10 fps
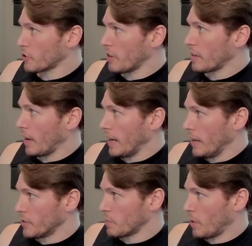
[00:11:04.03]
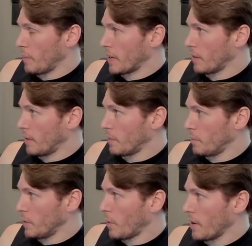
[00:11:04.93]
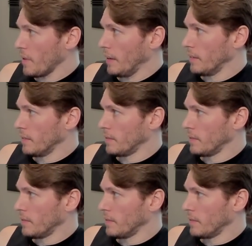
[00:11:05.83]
the screen right now. So just want to make it be aware of that.